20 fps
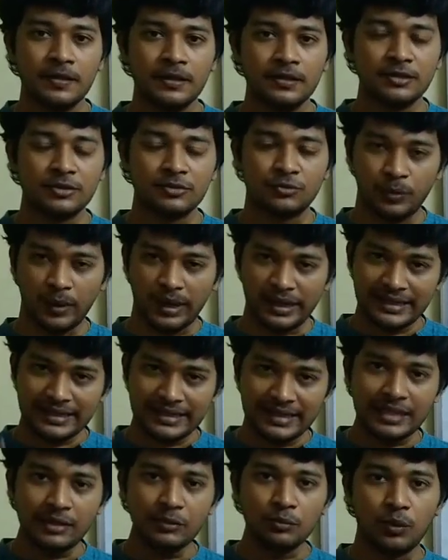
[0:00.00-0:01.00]
there's
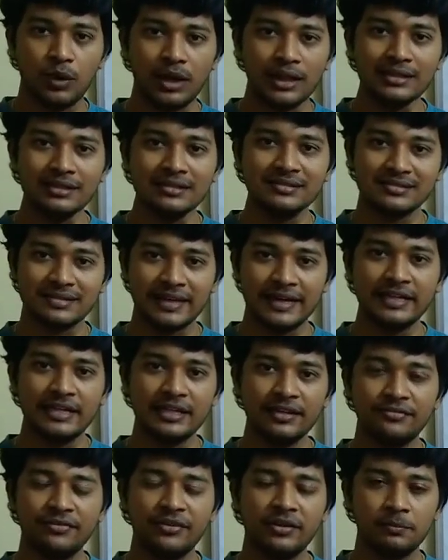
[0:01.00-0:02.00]
only one
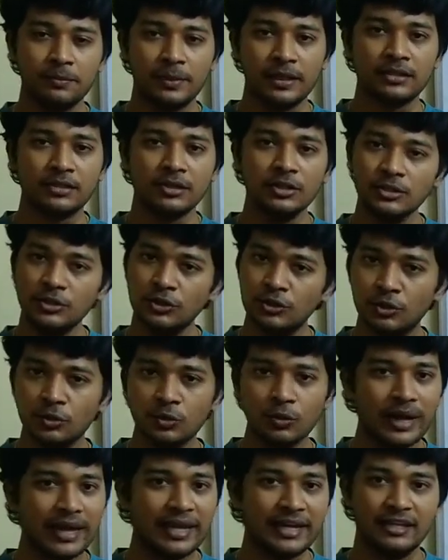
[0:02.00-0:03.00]
scientific method to
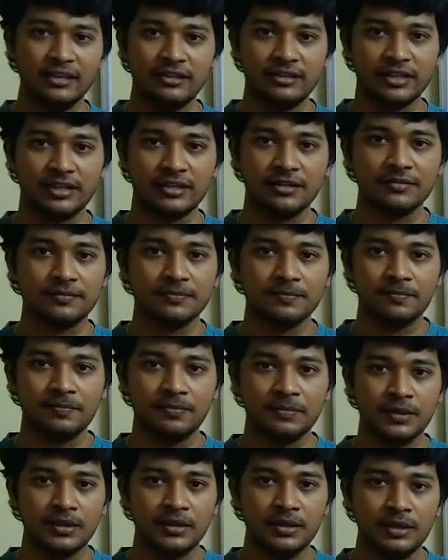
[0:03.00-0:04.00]
do anything.
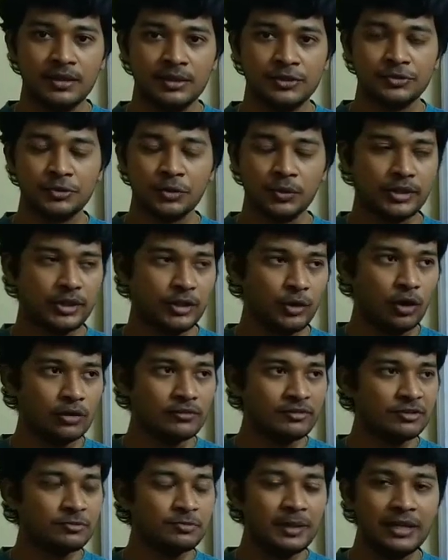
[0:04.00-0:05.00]
So he
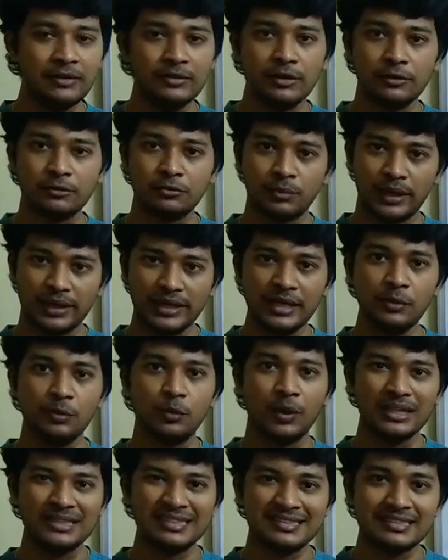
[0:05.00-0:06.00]
always believed there was only
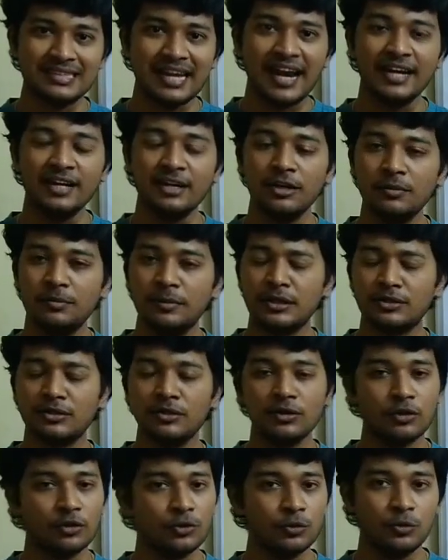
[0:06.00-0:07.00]
one standard
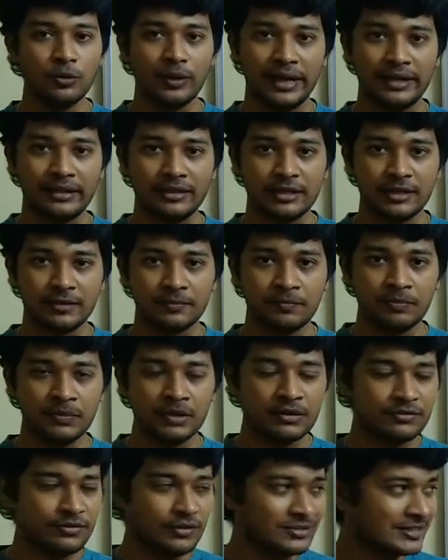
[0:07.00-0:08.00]
method to do anything.
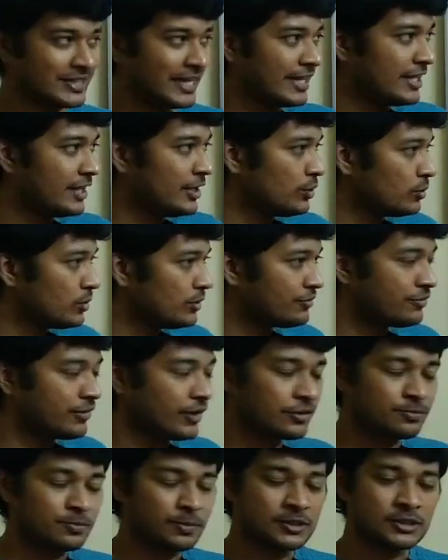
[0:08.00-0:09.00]
First, getting into the
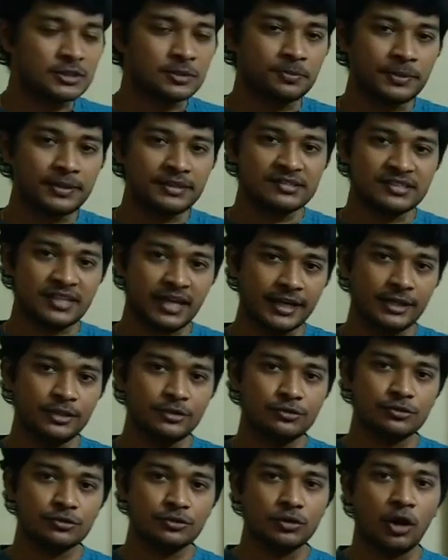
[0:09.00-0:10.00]
first principle,
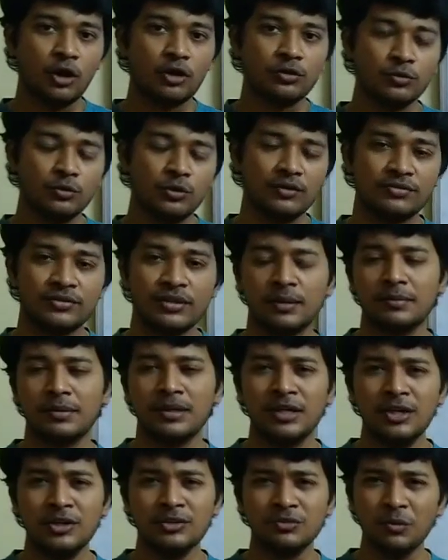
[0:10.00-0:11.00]
science, not rule of thumb.
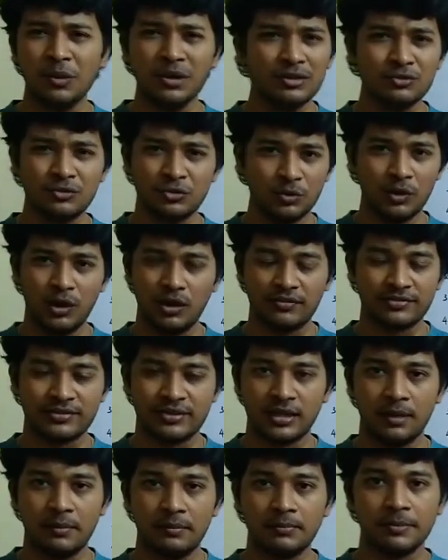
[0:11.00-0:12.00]
So what is rule of
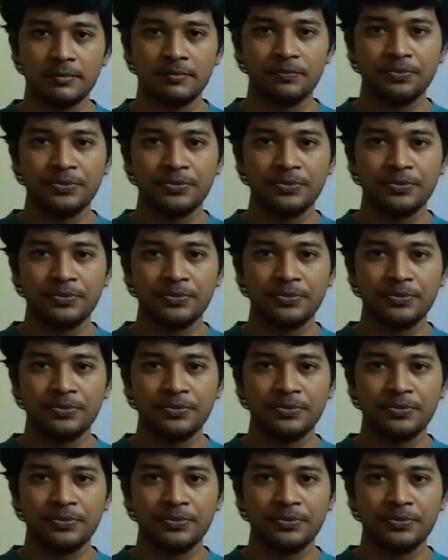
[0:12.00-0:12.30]
thumb?